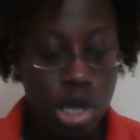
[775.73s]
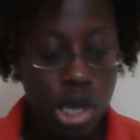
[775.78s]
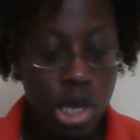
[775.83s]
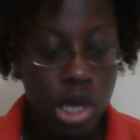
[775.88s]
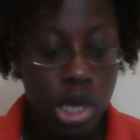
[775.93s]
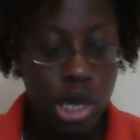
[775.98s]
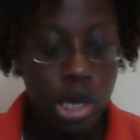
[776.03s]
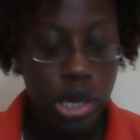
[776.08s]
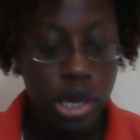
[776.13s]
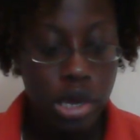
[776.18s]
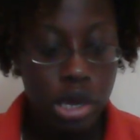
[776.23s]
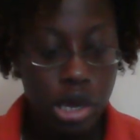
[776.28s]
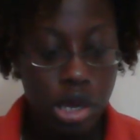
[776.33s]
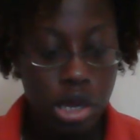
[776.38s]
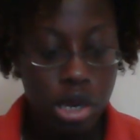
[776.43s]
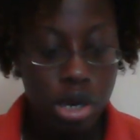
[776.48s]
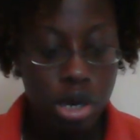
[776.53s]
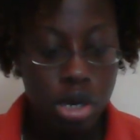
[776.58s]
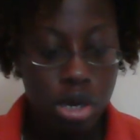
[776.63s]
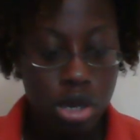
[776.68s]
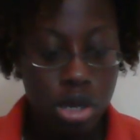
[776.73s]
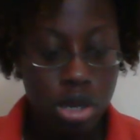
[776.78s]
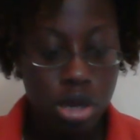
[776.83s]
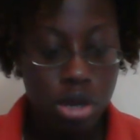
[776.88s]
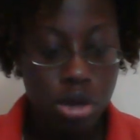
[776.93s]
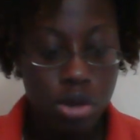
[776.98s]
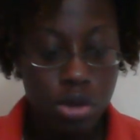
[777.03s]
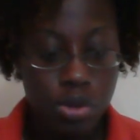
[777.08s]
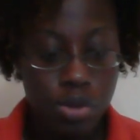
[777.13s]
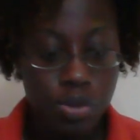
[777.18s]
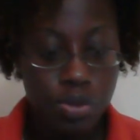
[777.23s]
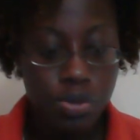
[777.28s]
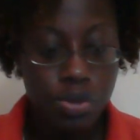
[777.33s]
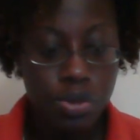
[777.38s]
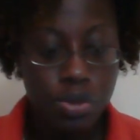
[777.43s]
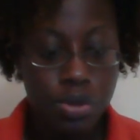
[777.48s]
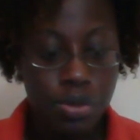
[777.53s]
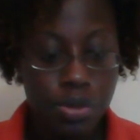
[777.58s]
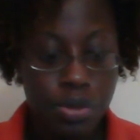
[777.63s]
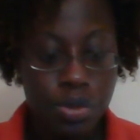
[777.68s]
And
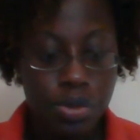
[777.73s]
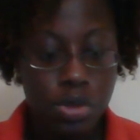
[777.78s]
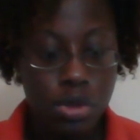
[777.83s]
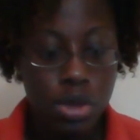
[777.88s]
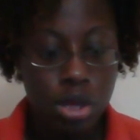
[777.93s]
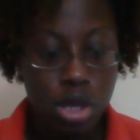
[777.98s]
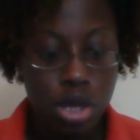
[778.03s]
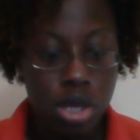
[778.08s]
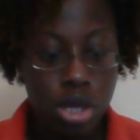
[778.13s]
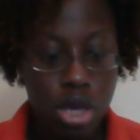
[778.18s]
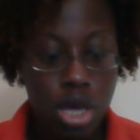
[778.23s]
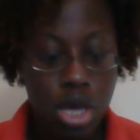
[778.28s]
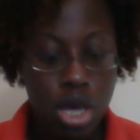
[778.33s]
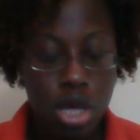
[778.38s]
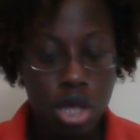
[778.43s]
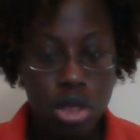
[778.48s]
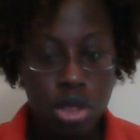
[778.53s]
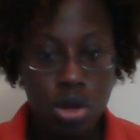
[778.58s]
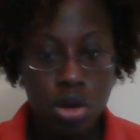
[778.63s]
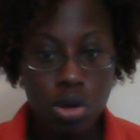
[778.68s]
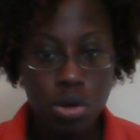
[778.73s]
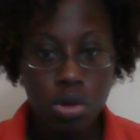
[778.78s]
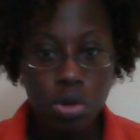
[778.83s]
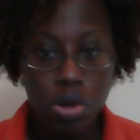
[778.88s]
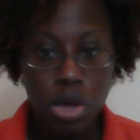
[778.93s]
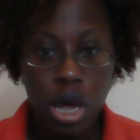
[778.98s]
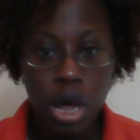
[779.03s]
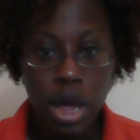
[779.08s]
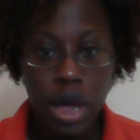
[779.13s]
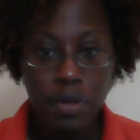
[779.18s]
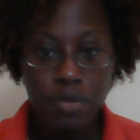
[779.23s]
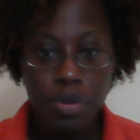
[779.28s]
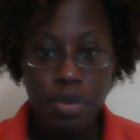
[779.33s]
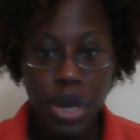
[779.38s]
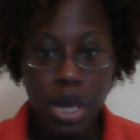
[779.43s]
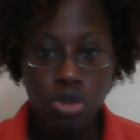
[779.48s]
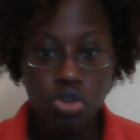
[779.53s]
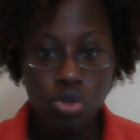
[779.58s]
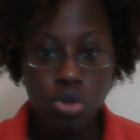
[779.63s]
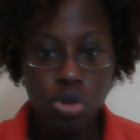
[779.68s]
yeah, so I have the
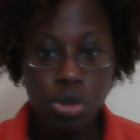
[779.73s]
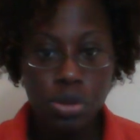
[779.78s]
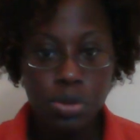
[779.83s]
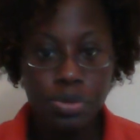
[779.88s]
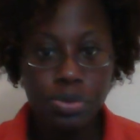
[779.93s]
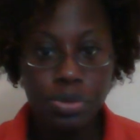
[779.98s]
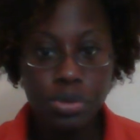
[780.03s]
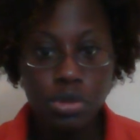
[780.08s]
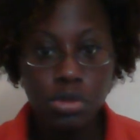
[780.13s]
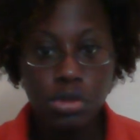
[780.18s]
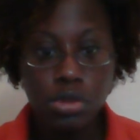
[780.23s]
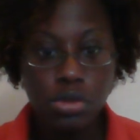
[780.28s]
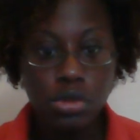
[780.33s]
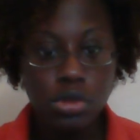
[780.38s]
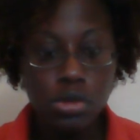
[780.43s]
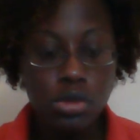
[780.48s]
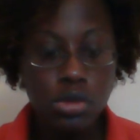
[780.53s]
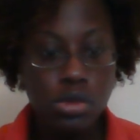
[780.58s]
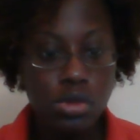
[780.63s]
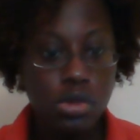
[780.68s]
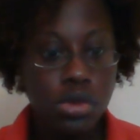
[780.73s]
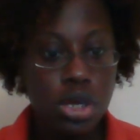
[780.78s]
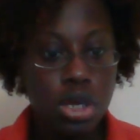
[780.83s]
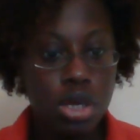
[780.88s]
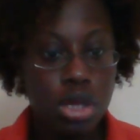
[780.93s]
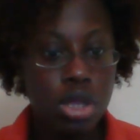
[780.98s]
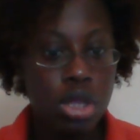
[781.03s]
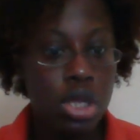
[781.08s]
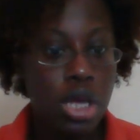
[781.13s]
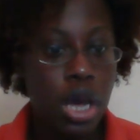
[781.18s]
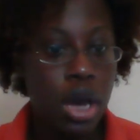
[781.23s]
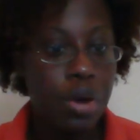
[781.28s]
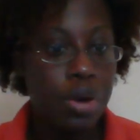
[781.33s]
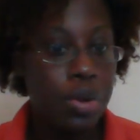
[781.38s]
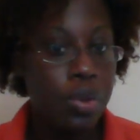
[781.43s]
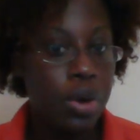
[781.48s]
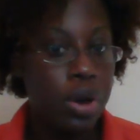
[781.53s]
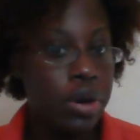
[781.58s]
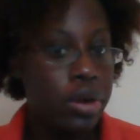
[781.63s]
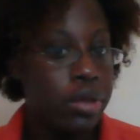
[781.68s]
patch on. See how
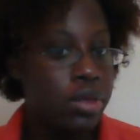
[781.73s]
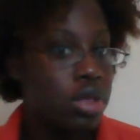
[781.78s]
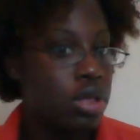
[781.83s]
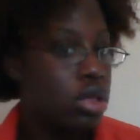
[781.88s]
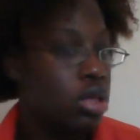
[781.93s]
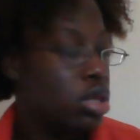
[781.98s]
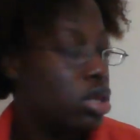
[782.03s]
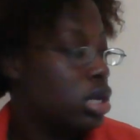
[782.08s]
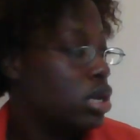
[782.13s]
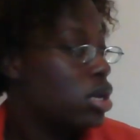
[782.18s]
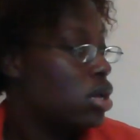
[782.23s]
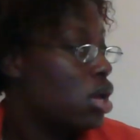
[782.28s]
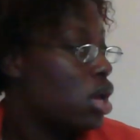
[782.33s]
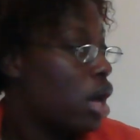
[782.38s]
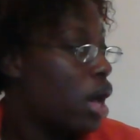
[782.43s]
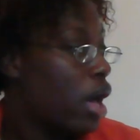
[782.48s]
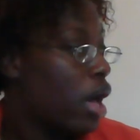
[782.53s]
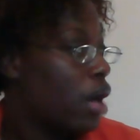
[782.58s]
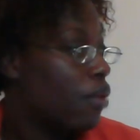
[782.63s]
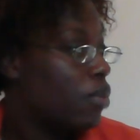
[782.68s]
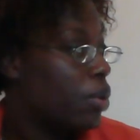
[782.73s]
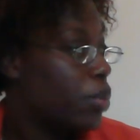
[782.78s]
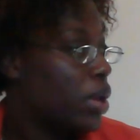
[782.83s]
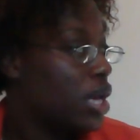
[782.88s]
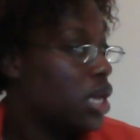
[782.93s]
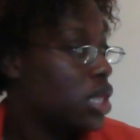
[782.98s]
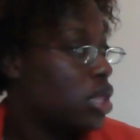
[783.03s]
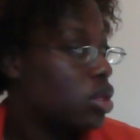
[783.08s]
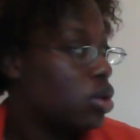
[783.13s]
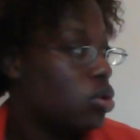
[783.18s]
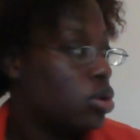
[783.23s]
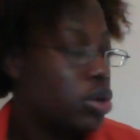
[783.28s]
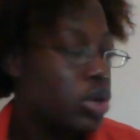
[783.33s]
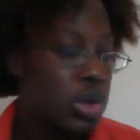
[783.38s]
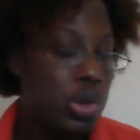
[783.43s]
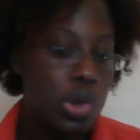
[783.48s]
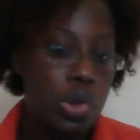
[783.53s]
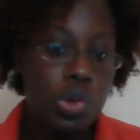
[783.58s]
it works. I have my baking soda.